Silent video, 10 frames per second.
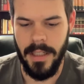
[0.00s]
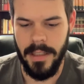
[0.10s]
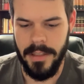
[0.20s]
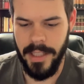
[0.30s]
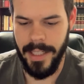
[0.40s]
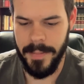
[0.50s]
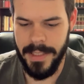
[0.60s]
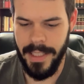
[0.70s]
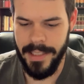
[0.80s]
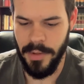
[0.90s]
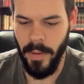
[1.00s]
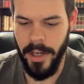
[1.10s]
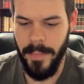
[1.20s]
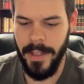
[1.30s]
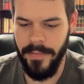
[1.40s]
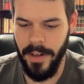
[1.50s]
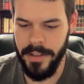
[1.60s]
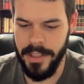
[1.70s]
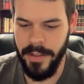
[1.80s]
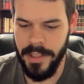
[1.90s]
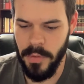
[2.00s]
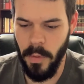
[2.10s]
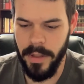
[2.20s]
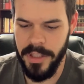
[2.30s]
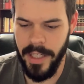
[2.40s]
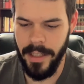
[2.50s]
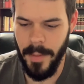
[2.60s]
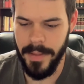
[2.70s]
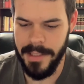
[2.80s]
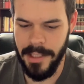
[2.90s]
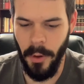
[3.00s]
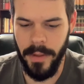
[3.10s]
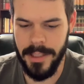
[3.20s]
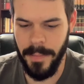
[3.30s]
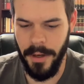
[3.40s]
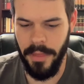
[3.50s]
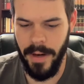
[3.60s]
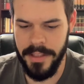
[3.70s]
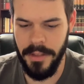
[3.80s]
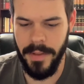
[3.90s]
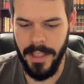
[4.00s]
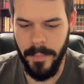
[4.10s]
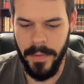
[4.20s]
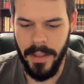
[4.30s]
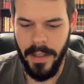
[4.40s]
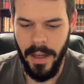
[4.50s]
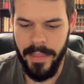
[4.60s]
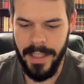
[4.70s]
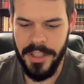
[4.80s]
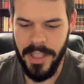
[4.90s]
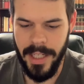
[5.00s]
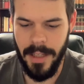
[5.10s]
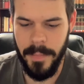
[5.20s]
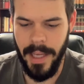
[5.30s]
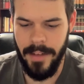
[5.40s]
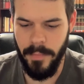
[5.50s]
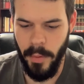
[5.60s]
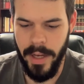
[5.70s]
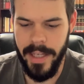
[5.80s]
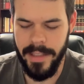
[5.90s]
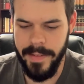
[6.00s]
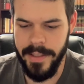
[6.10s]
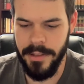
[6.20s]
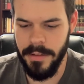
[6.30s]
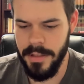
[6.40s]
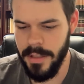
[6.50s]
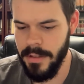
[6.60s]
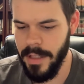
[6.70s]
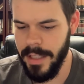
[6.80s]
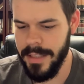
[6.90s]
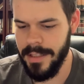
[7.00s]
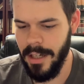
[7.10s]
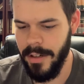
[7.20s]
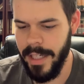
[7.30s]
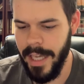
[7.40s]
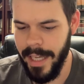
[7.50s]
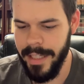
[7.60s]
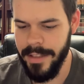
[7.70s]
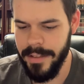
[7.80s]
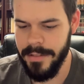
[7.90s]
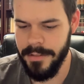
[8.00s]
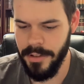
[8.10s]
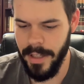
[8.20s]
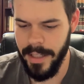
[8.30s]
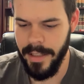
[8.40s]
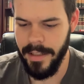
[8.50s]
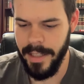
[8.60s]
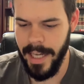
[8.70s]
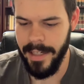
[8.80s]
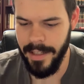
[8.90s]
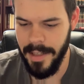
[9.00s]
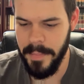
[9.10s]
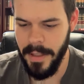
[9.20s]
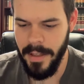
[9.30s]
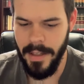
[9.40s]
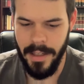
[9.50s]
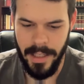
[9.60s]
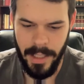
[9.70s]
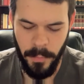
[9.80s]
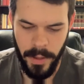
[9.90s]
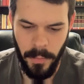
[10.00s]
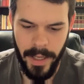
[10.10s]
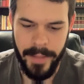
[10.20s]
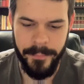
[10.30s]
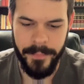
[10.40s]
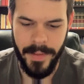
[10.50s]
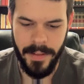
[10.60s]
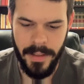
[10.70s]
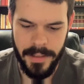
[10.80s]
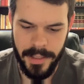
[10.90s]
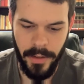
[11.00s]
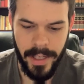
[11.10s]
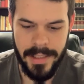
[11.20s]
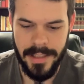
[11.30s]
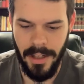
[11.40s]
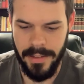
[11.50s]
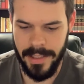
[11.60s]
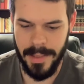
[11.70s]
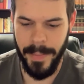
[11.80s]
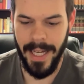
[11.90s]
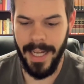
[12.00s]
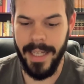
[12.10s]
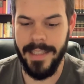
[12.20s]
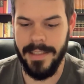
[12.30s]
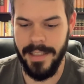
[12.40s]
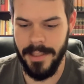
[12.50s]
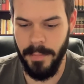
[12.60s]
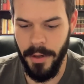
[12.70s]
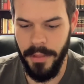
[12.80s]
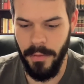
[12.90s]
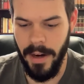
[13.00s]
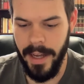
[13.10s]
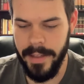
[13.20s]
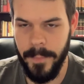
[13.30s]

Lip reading: Jacob said, swear to me first. So he swore to Jacob and sold his birthright to him. Then Jacob gave bread and lentil stew to Esau. He ate, drank, got up, and went away. So Esau despised his birthright.